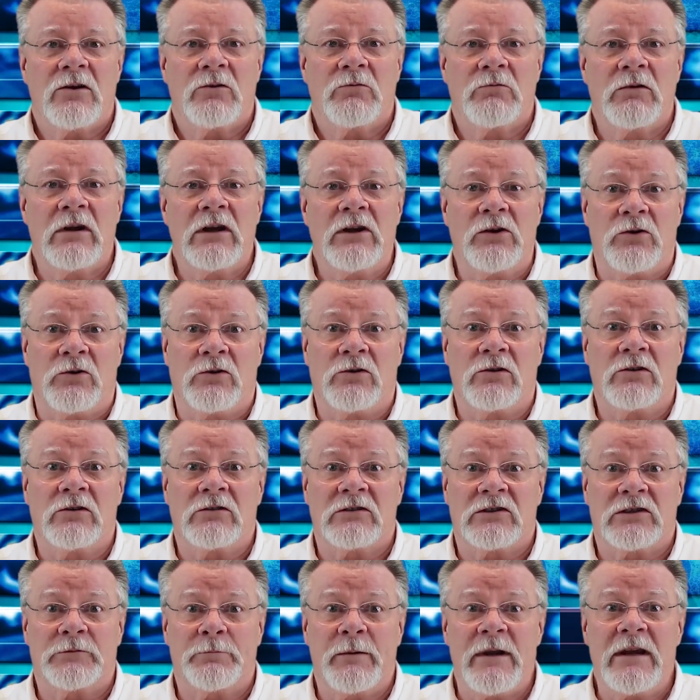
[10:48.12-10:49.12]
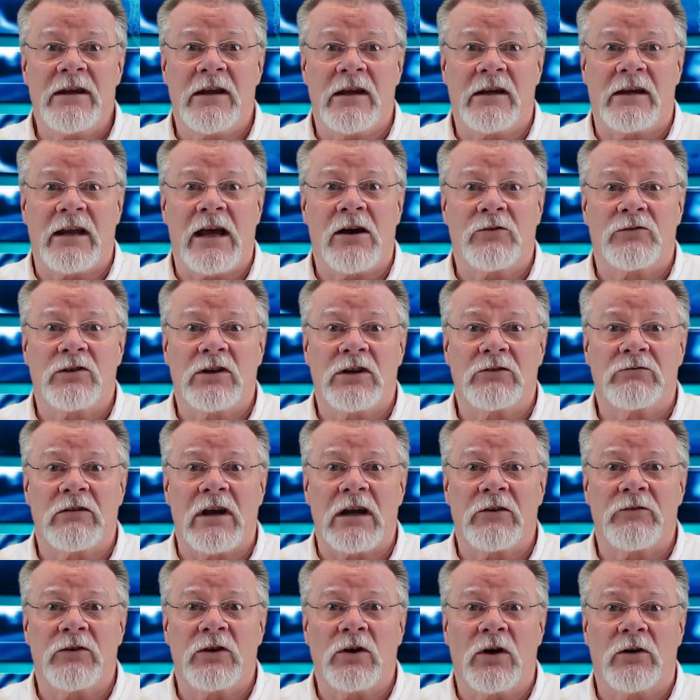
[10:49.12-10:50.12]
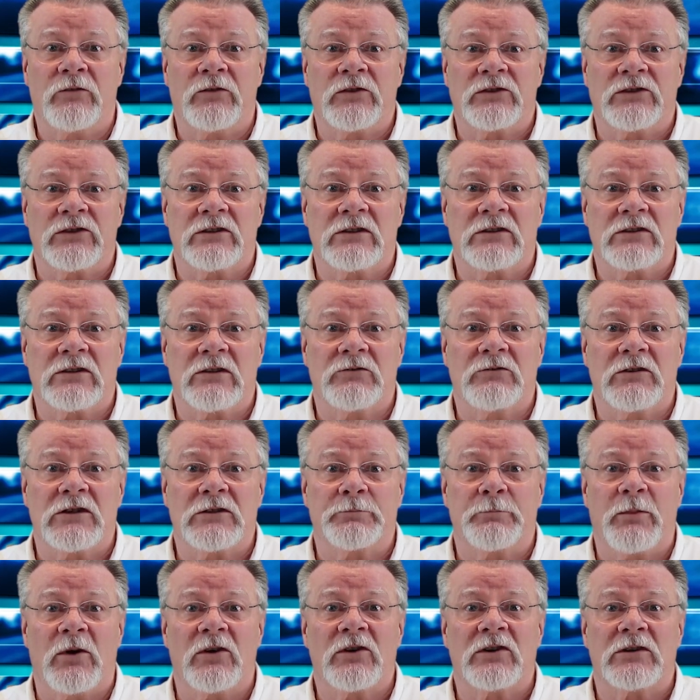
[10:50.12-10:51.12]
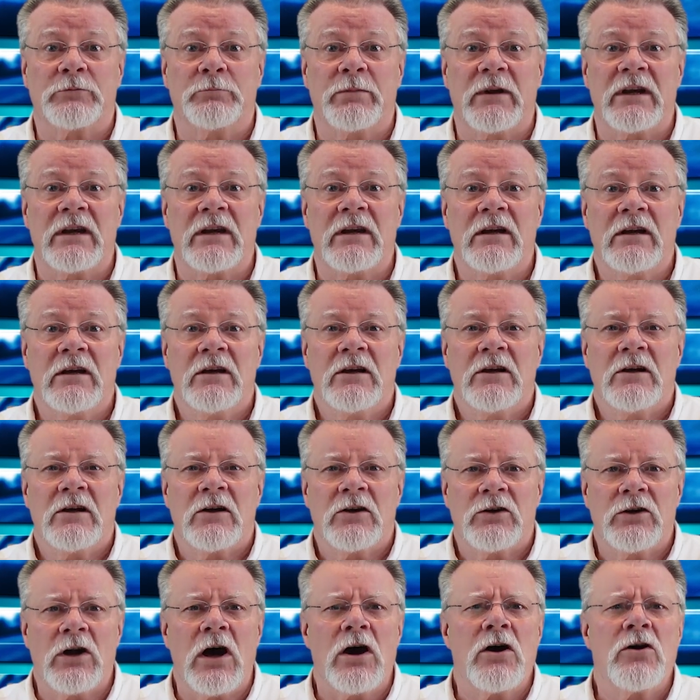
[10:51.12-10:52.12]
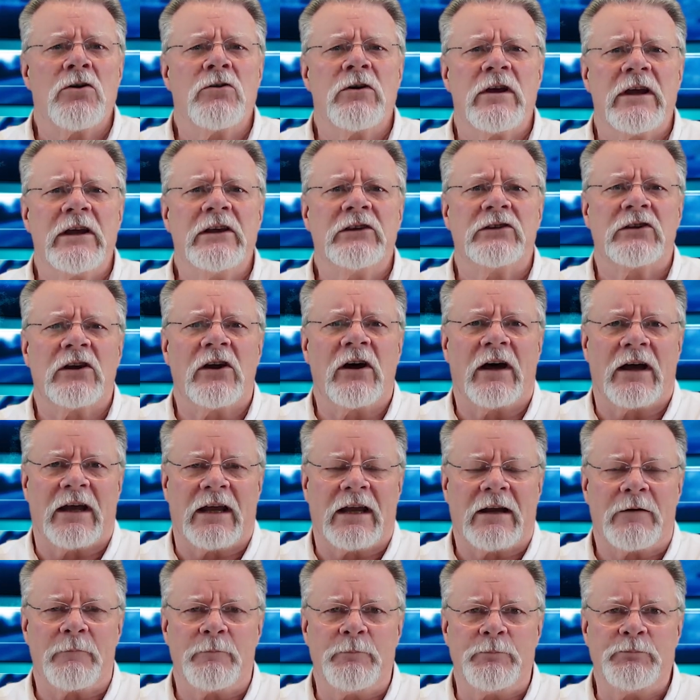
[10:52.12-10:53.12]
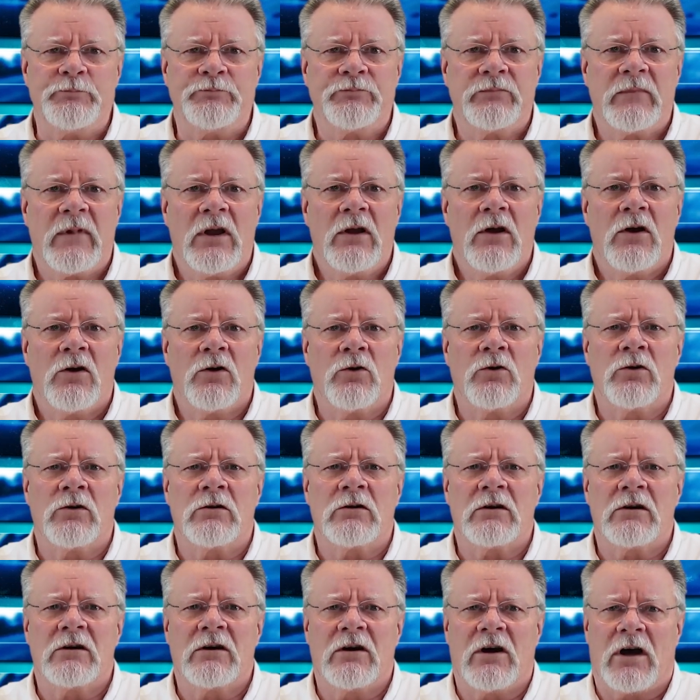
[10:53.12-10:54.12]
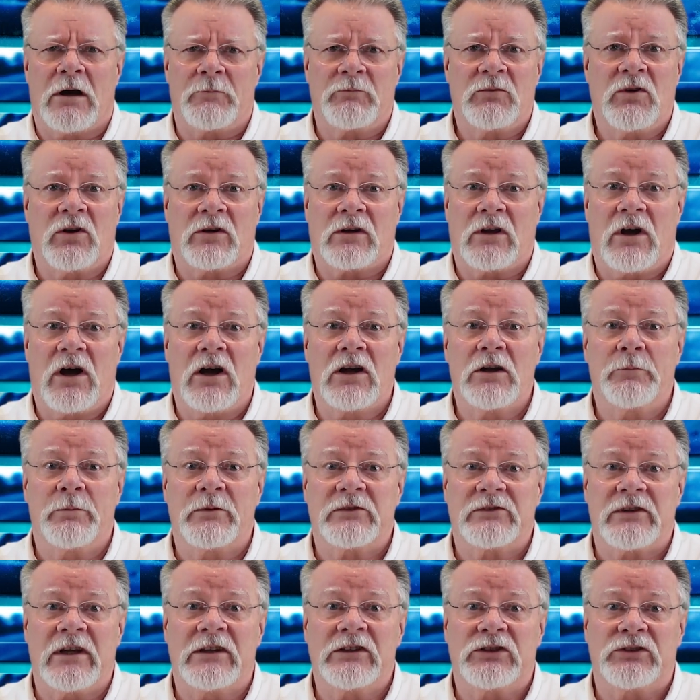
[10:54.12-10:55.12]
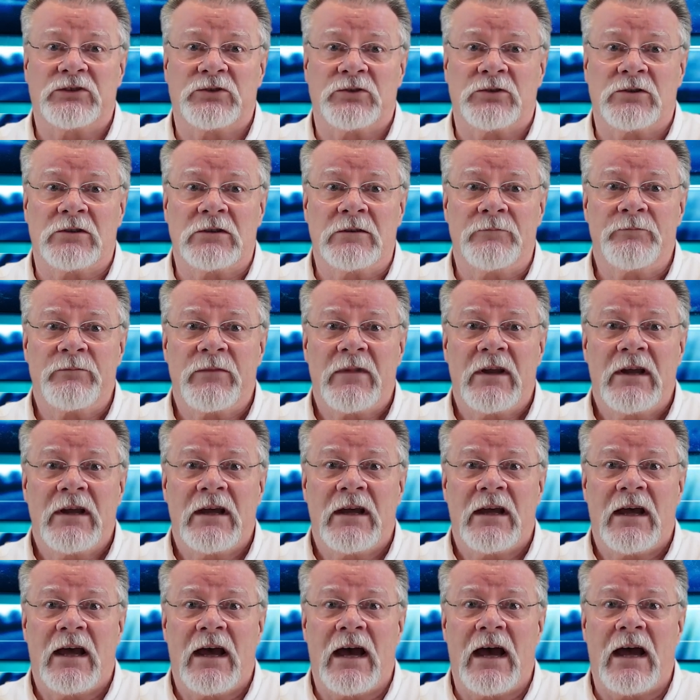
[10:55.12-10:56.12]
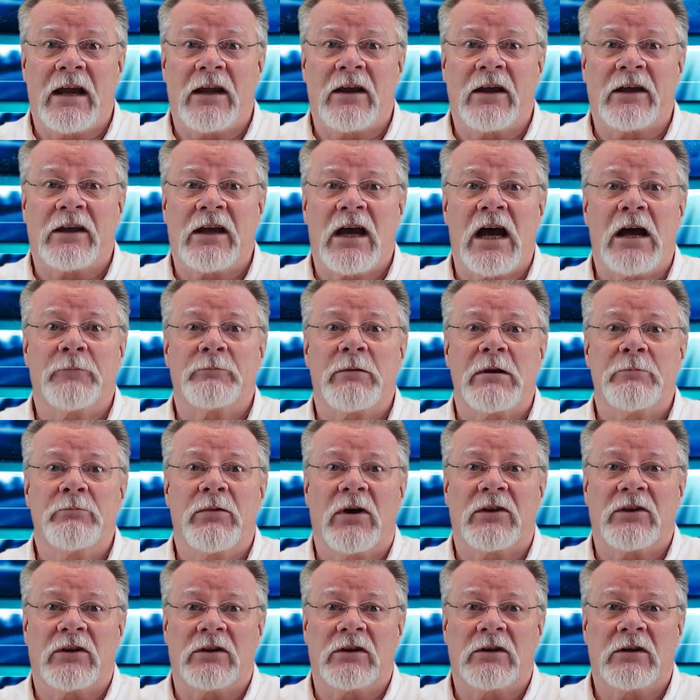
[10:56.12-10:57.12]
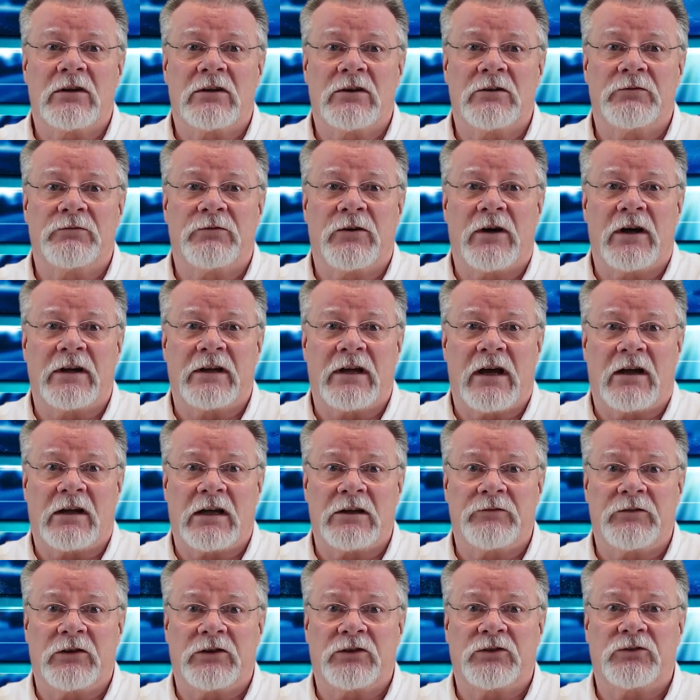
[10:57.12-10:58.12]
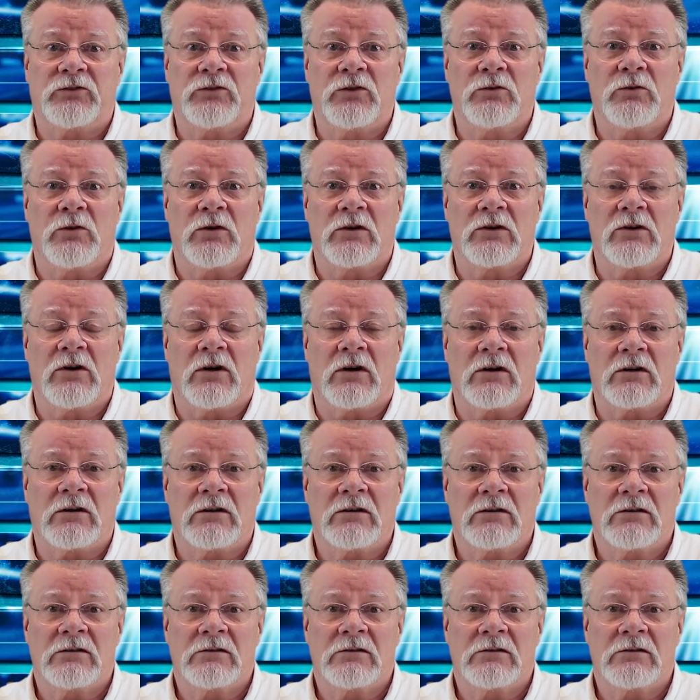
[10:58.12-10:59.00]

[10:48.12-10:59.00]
Will your, speaking now to the relevant officers, response be, no, he's lying, or I'm not 100% sure and I can't be bothered to find out if it's true or not?